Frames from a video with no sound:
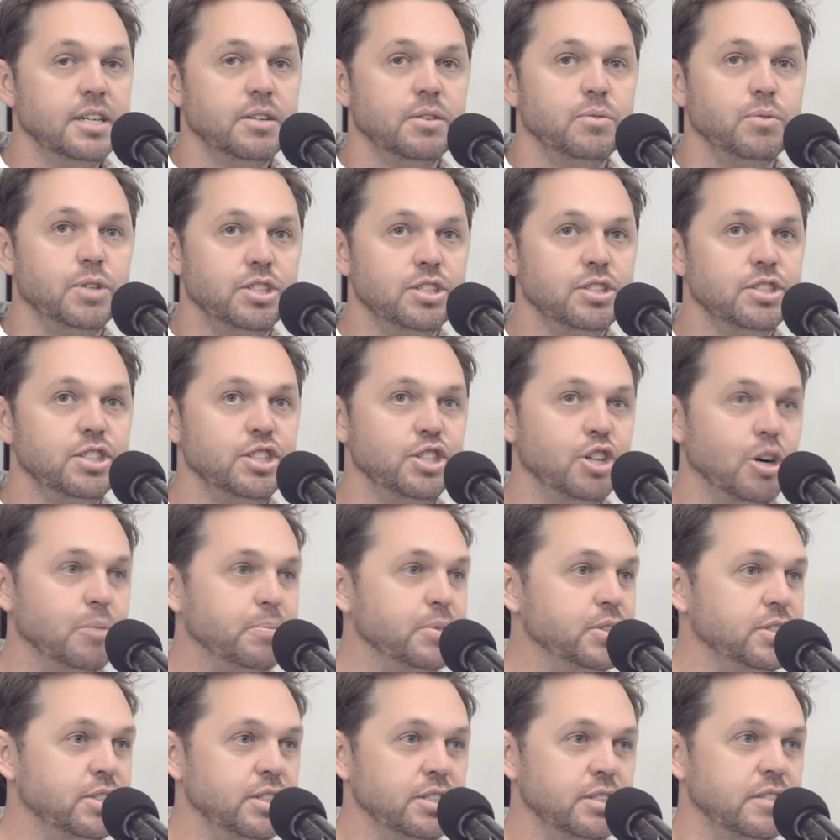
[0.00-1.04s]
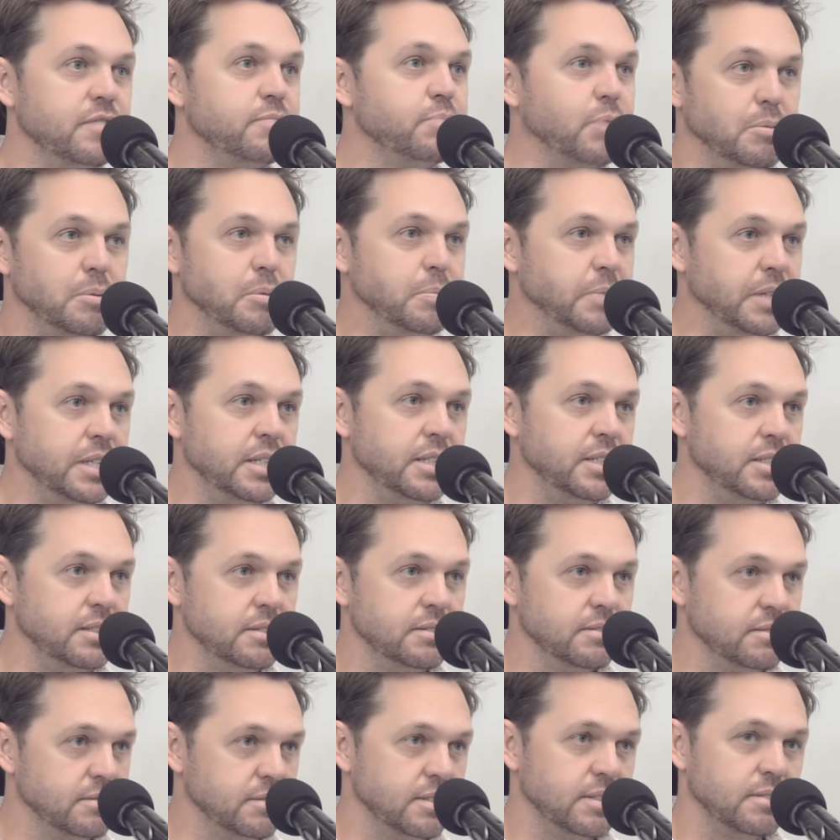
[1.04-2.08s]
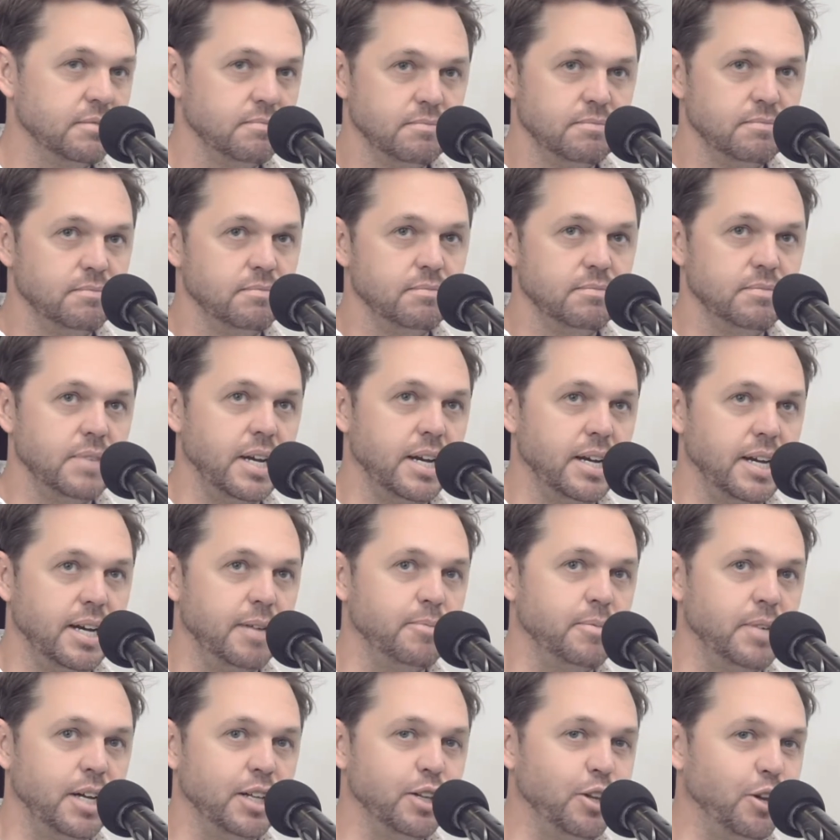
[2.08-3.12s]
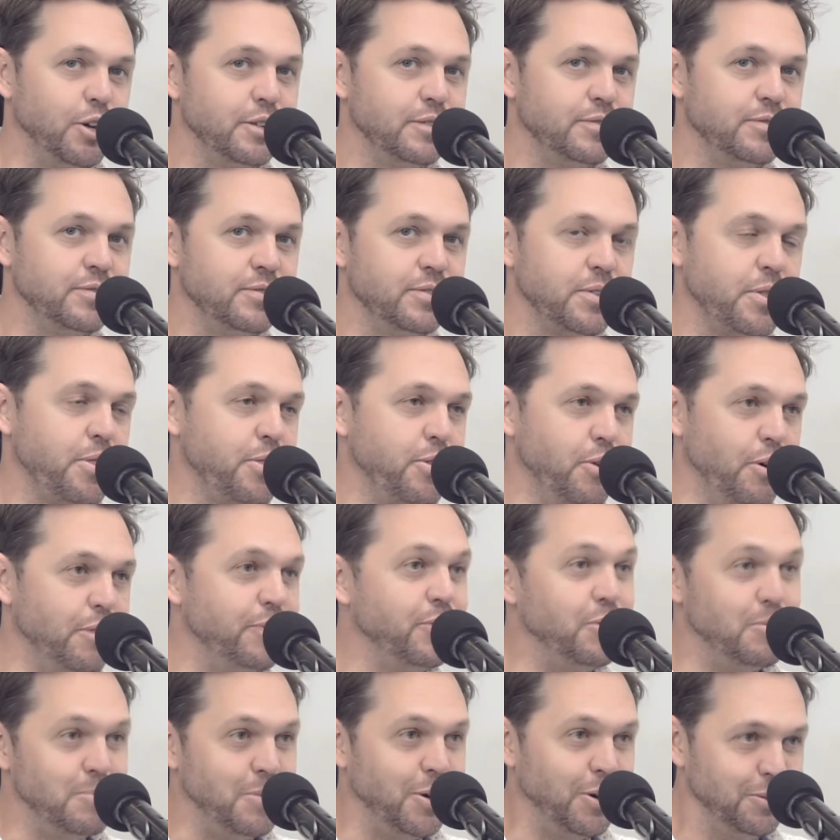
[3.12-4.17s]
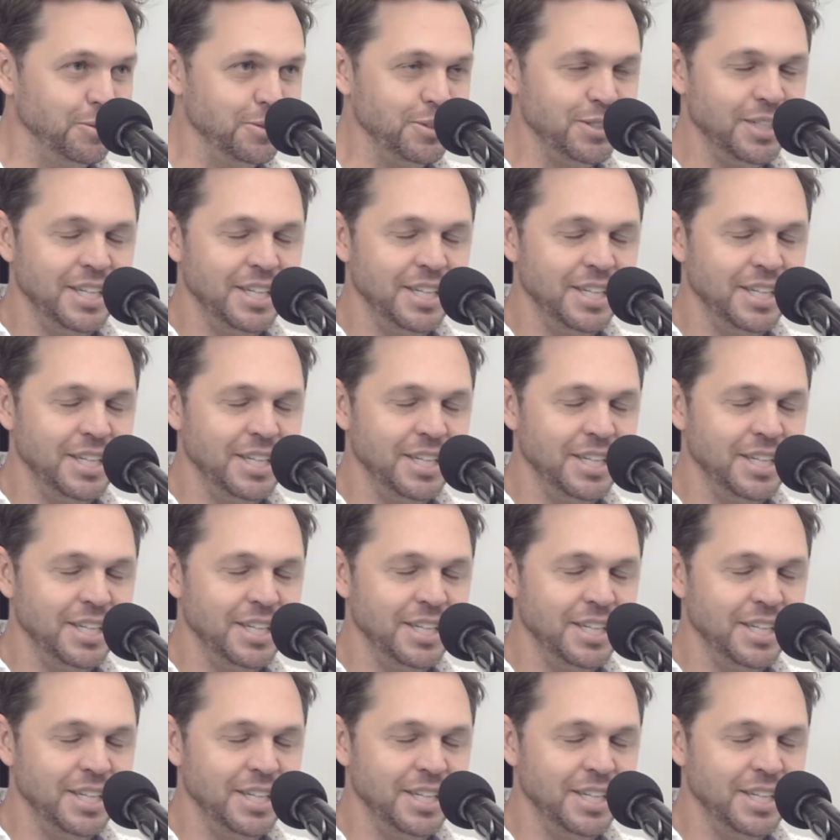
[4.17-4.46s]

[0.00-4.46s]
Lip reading: Which is the opposite of probably a lot of thoughtful models.